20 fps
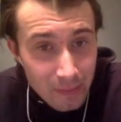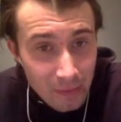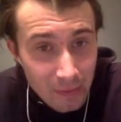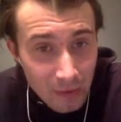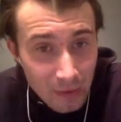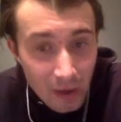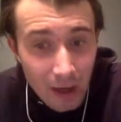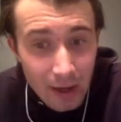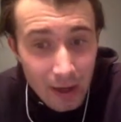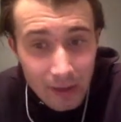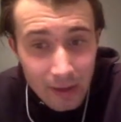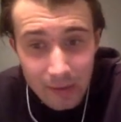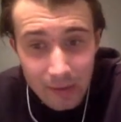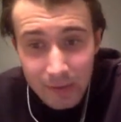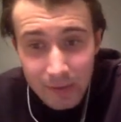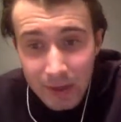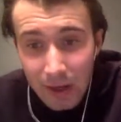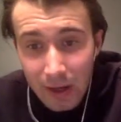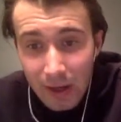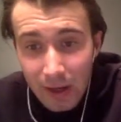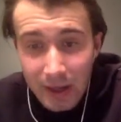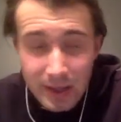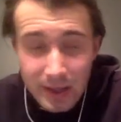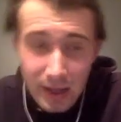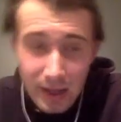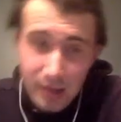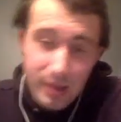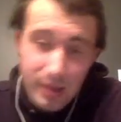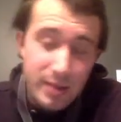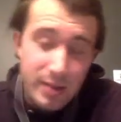Right, so I guess
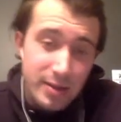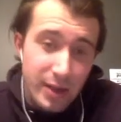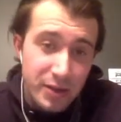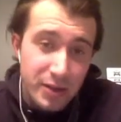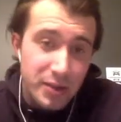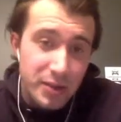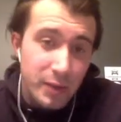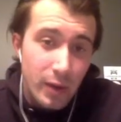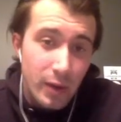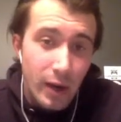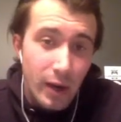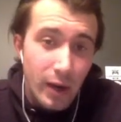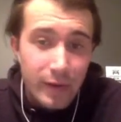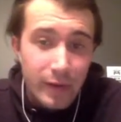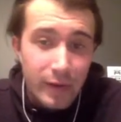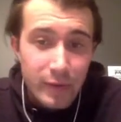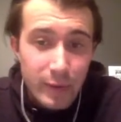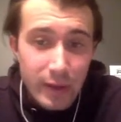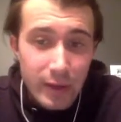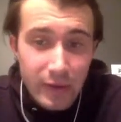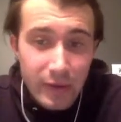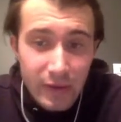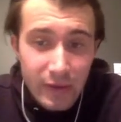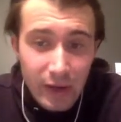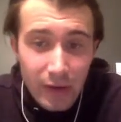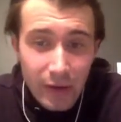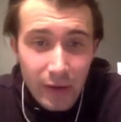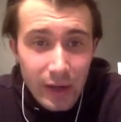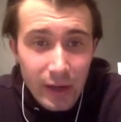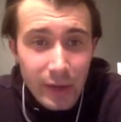that's actually why everyone's
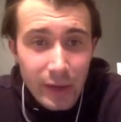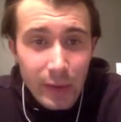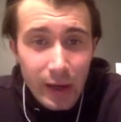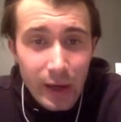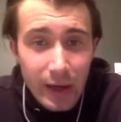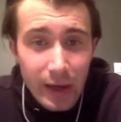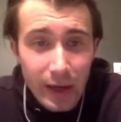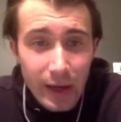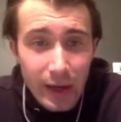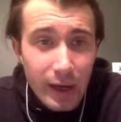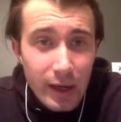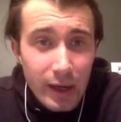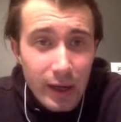here anyway.